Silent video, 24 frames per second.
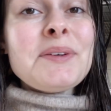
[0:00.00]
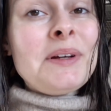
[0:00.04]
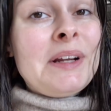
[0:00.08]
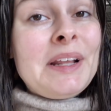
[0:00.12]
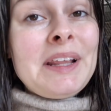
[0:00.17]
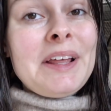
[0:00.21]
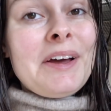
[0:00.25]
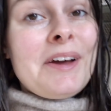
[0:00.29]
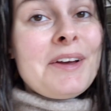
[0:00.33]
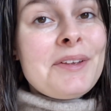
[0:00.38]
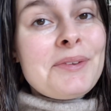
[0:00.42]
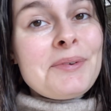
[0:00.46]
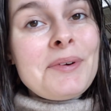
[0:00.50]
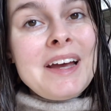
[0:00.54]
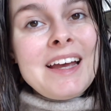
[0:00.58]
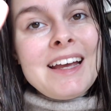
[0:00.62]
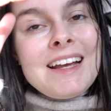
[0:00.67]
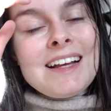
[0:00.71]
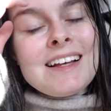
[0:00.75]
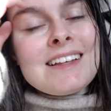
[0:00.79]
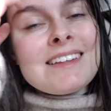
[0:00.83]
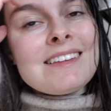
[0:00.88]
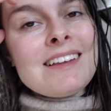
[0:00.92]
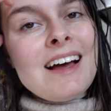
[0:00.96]
one of those
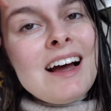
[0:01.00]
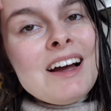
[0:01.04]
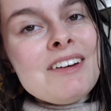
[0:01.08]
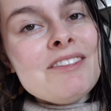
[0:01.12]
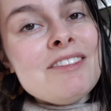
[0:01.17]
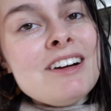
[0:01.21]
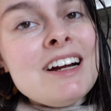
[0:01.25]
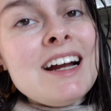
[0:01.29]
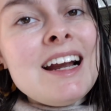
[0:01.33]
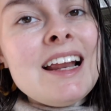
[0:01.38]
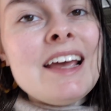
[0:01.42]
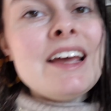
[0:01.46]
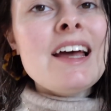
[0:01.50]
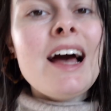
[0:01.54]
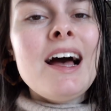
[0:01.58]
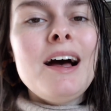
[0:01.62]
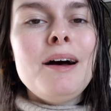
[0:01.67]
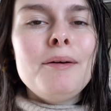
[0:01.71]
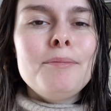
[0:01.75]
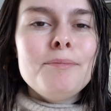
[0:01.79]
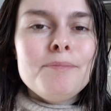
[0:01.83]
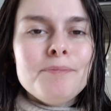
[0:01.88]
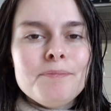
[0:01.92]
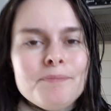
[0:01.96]
weeks. I really
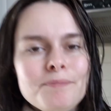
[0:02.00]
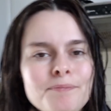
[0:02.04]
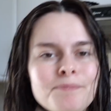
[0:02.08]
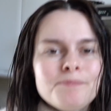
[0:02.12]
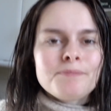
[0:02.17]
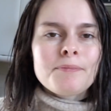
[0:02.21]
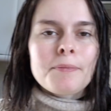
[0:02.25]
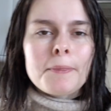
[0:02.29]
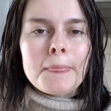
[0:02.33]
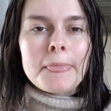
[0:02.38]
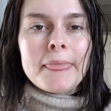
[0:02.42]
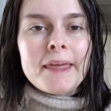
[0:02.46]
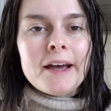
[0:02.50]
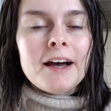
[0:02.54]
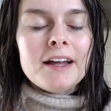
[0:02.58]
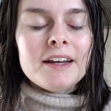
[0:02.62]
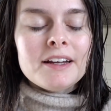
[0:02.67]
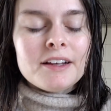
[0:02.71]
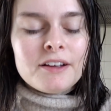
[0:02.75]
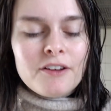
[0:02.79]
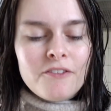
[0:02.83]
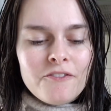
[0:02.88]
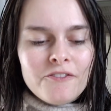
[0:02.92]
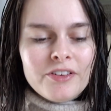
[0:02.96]
am kind
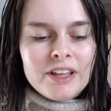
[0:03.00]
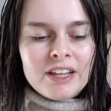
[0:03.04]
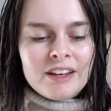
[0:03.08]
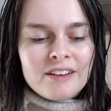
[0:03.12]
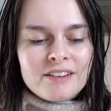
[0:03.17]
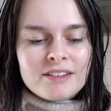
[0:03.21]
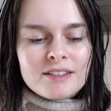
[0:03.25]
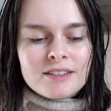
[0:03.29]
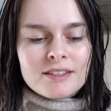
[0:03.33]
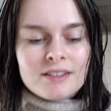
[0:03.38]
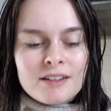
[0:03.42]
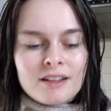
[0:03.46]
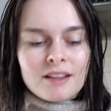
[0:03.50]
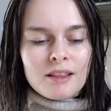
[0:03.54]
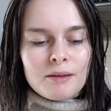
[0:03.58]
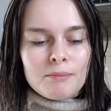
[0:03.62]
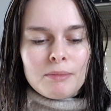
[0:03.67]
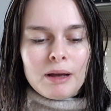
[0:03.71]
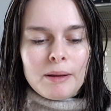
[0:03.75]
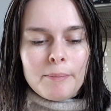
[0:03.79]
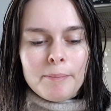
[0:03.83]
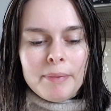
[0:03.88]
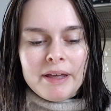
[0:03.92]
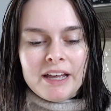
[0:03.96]
of convinced that
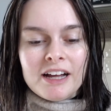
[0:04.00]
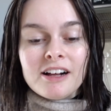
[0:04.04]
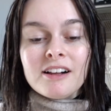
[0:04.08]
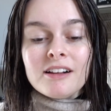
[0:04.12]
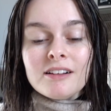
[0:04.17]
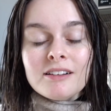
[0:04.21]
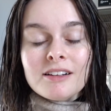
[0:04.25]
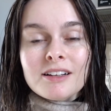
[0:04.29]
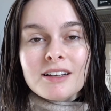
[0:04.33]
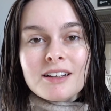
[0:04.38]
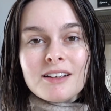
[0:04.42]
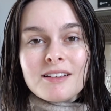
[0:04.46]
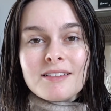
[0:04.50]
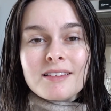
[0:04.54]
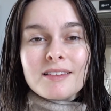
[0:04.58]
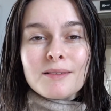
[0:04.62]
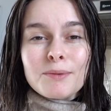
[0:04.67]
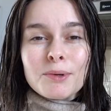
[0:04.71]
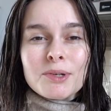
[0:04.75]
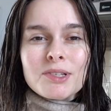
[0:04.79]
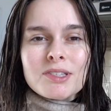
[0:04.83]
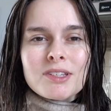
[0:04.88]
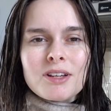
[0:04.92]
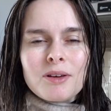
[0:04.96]
my pill is
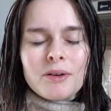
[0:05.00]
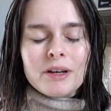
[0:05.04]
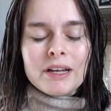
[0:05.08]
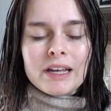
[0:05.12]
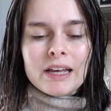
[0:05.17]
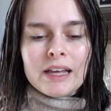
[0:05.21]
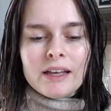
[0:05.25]
what's doing